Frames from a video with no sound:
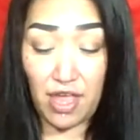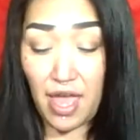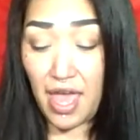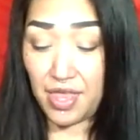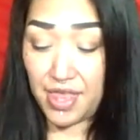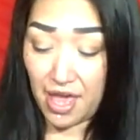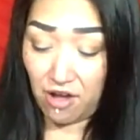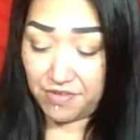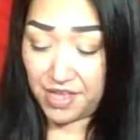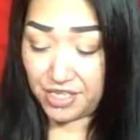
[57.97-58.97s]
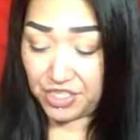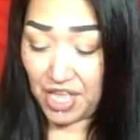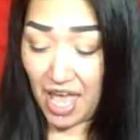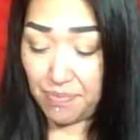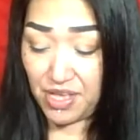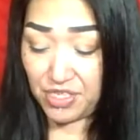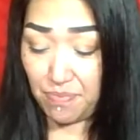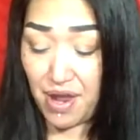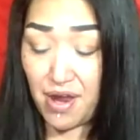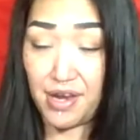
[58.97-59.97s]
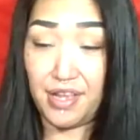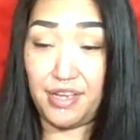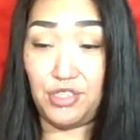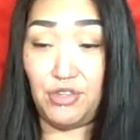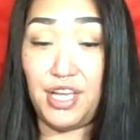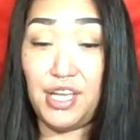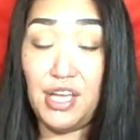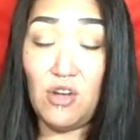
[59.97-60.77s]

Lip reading: and they over there just happy as a bird in a tree?